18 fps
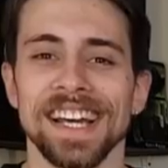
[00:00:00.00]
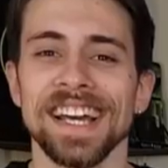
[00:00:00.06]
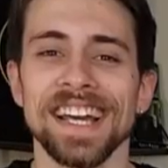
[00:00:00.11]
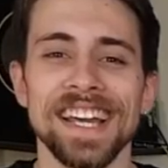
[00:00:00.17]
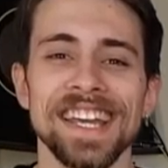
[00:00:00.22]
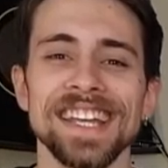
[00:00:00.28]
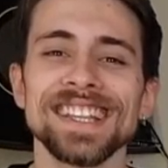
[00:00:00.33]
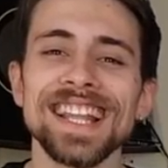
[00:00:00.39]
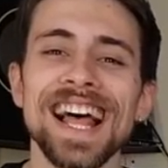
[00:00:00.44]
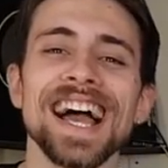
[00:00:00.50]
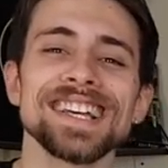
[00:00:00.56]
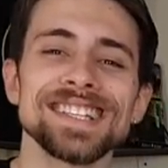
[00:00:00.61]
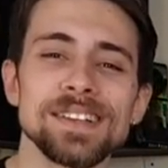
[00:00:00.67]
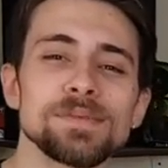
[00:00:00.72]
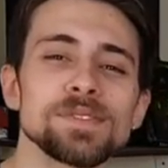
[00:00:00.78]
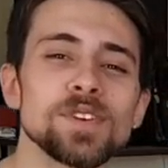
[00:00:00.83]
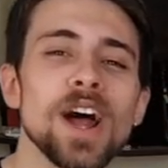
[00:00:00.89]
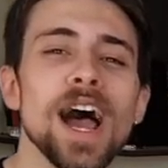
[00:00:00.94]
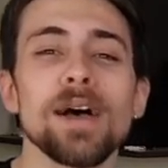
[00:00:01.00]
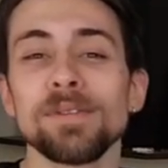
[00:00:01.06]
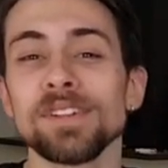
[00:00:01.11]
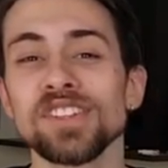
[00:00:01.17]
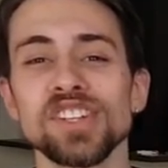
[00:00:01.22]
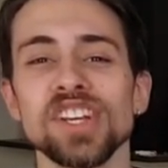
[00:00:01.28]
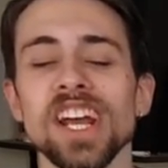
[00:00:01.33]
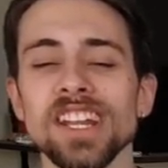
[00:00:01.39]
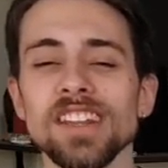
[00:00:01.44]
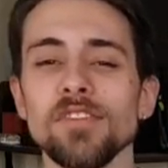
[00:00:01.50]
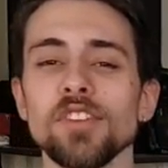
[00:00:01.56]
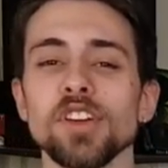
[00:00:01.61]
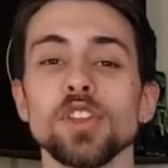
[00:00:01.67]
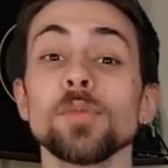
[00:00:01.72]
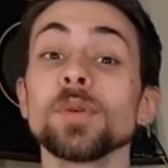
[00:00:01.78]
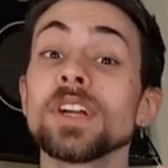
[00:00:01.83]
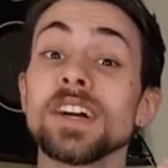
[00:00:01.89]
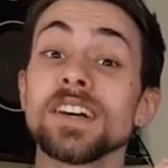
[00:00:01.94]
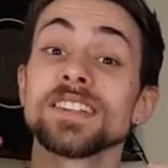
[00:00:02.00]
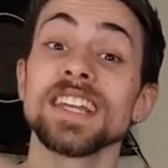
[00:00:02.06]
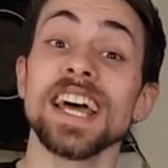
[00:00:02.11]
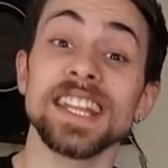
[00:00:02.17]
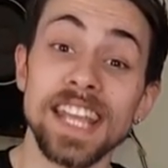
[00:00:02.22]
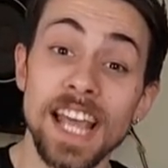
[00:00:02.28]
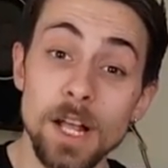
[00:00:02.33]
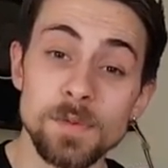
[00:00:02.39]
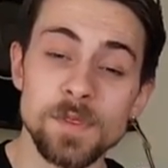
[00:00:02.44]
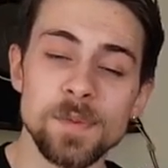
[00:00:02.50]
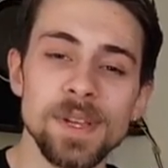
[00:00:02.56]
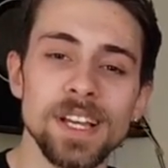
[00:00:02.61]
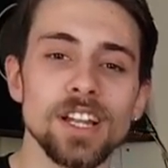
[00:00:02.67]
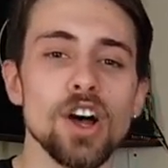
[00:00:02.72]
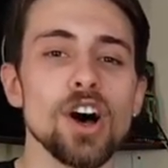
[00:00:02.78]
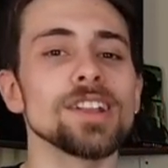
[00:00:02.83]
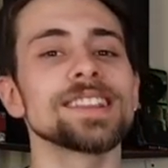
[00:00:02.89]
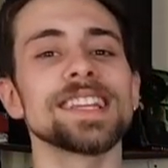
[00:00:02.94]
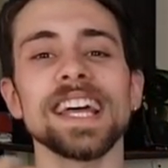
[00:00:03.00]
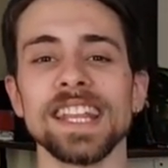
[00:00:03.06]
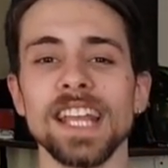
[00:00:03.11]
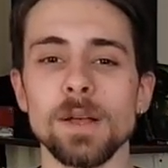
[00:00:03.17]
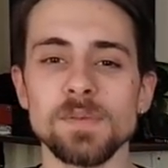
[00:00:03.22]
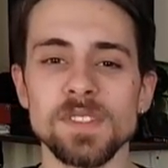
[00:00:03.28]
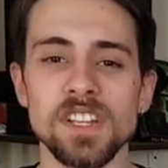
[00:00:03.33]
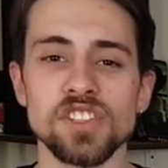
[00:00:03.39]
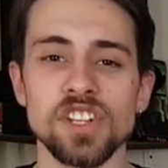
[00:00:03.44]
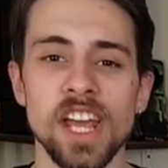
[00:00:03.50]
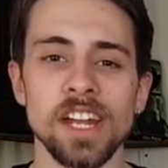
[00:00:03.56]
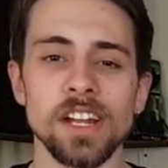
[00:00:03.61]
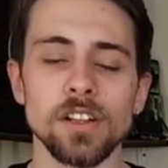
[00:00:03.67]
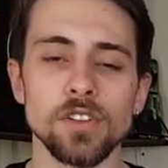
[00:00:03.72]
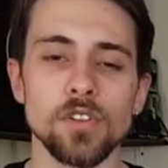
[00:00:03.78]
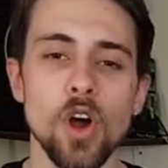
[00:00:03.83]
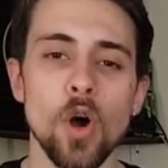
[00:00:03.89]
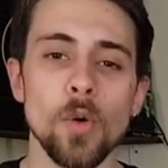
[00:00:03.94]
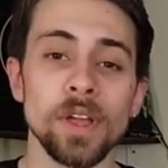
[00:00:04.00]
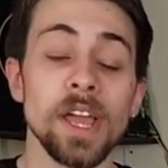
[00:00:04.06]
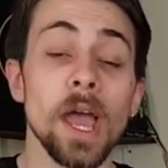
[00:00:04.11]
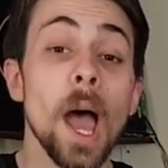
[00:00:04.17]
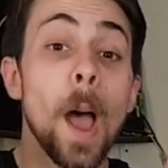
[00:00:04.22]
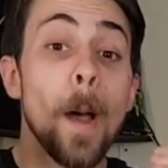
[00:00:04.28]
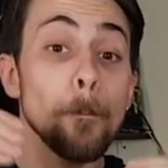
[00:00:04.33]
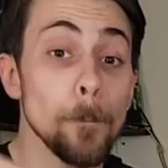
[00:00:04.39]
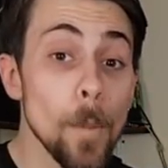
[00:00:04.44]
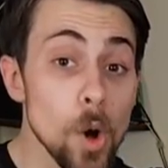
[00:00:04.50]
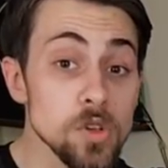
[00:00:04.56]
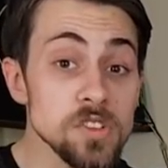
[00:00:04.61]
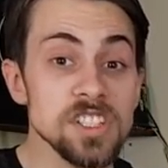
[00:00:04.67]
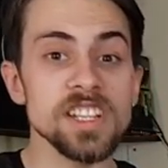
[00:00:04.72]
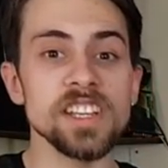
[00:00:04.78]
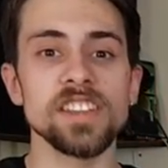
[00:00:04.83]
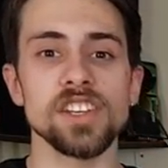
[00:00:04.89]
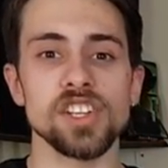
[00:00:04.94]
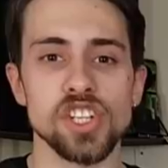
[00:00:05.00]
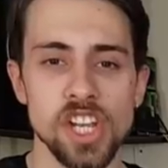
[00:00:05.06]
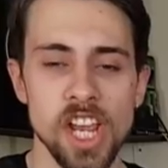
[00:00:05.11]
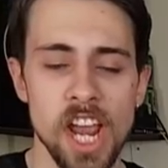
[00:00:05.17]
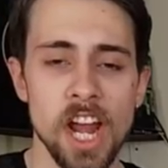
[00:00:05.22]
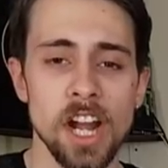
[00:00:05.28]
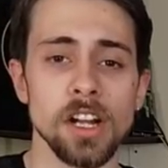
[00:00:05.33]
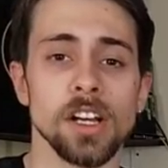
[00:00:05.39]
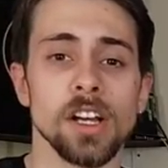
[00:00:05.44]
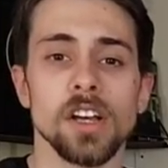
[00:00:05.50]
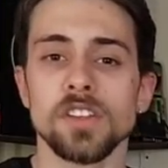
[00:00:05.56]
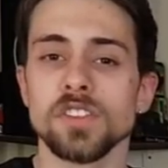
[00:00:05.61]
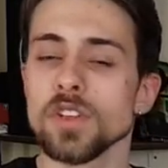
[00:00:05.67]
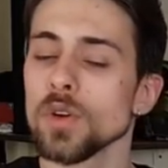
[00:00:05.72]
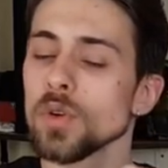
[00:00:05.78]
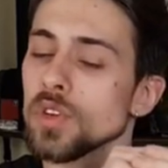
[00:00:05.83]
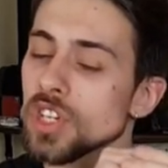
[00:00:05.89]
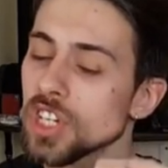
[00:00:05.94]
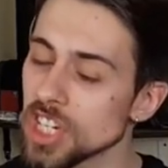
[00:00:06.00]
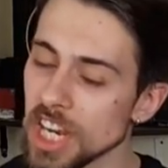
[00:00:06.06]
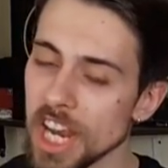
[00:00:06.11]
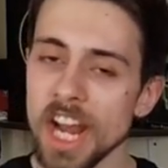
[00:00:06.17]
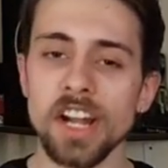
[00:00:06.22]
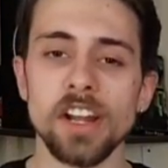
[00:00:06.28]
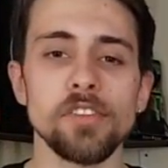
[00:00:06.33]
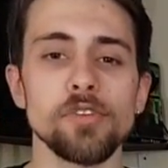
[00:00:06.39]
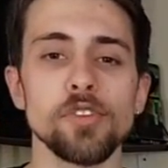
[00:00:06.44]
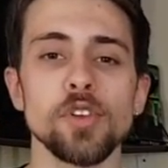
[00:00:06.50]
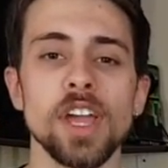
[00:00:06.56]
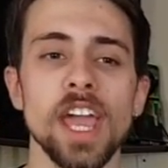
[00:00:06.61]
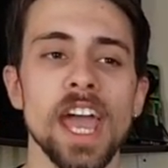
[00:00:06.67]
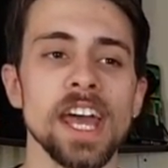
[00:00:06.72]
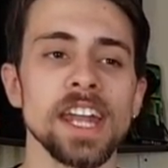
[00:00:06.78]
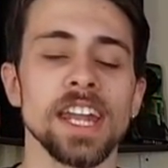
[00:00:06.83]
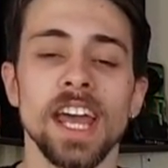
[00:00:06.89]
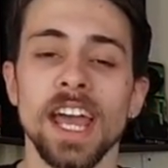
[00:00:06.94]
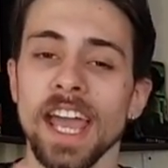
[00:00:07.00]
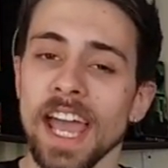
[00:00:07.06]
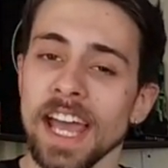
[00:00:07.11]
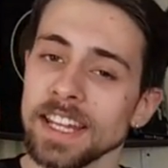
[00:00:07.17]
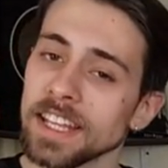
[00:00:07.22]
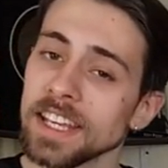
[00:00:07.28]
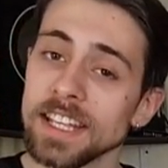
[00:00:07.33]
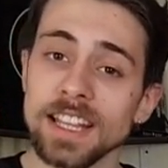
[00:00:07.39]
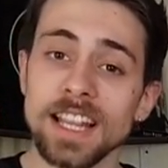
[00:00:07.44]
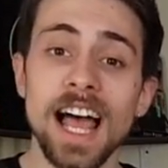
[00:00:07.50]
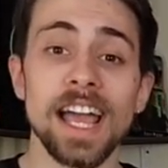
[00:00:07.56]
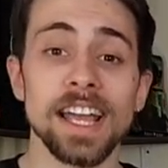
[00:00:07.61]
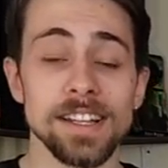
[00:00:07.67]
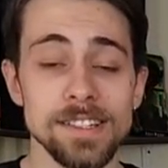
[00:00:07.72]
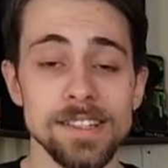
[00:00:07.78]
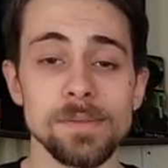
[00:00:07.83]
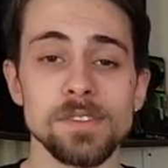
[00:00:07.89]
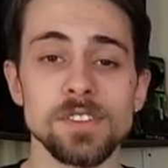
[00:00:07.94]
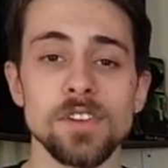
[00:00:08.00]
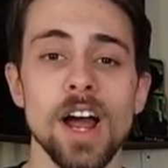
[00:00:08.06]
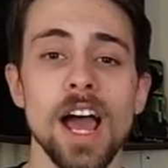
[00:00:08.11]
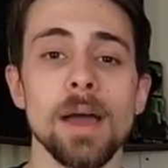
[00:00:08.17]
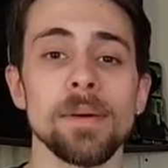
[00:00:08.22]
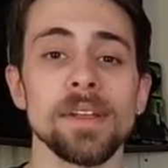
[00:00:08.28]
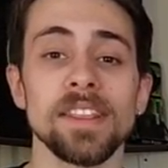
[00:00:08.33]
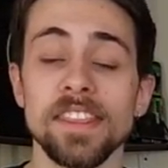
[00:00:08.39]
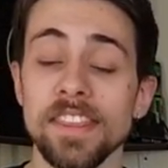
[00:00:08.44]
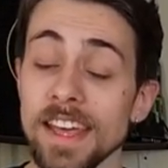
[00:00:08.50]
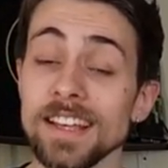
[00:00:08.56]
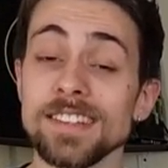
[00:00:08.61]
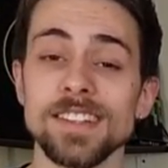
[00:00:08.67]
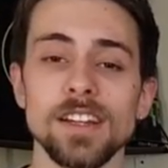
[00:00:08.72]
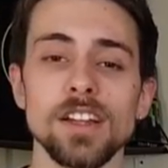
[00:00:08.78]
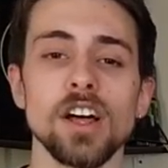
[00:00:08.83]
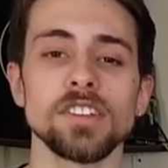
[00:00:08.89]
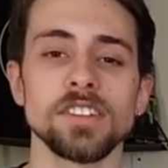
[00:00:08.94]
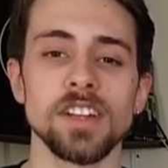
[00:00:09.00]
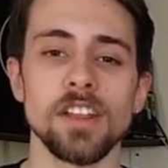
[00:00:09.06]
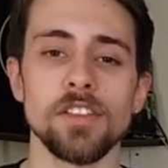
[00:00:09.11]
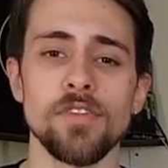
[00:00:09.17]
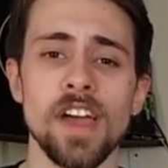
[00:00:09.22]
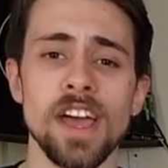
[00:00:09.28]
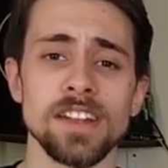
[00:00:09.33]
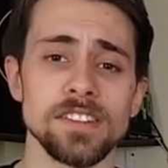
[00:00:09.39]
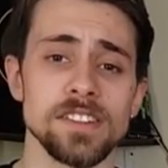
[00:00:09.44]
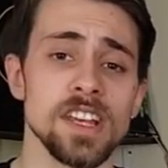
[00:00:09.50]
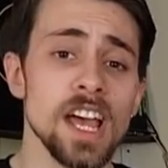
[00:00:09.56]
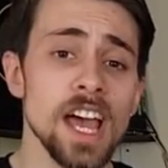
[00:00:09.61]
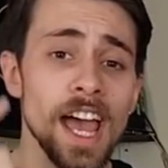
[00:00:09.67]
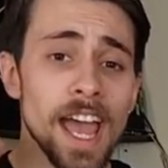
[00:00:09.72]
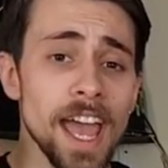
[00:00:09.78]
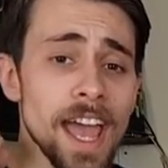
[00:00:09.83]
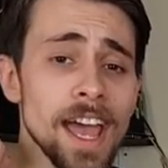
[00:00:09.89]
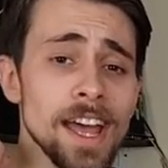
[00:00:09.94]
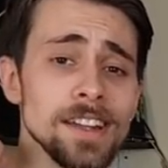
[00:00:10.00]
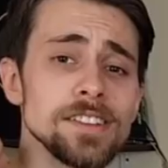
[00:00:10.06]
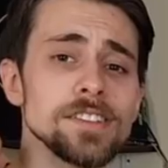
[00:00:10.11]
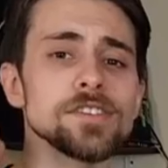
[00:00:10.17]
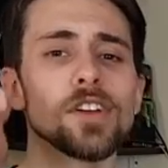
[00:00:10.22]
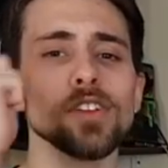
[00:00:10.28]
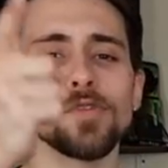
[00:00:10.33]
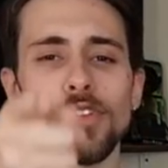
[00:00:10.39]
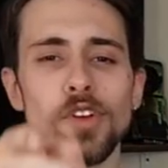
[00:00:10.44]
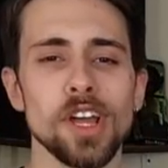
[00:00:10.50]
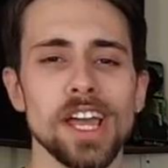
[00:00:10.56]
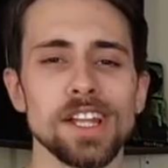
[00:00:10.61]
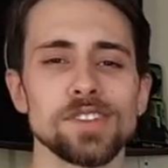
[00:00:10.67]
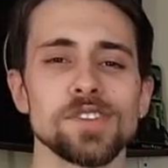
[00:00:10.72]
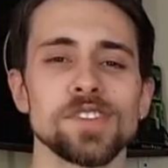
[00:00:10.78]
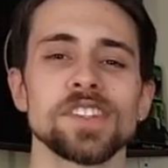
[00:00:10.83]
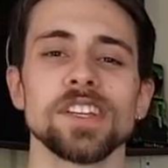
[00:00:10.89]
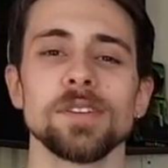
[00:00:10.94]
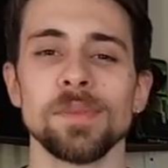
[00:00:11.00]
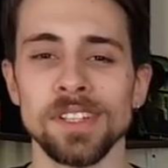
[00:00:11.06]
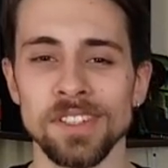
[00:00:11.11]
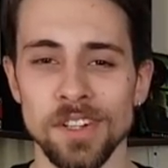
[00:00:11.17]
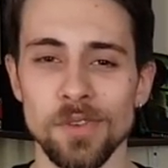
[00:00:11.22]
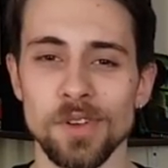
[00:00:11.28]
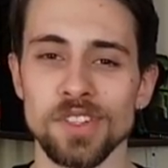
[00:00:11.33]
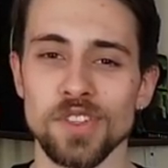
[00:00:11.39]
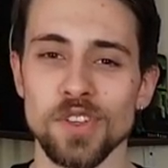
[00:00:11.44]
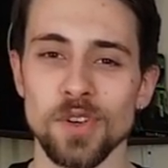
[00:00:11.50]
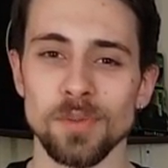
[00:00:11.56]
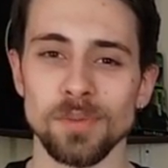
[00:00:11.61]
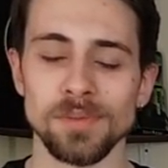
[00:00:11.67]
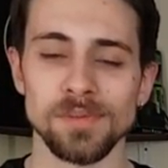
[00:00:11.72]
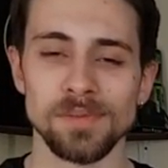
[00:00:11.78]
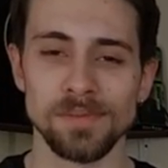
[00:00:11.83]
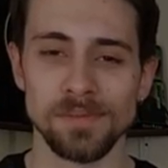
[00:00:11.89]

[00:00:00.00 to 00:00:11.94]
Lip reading: hit like, subscribe, and share the video, because that helps me a lot. That helps the channel growing, mostly the share. So share if you can, and hit like and subscribe, and thanks a lot in advance. And don't forget to see me in the resume.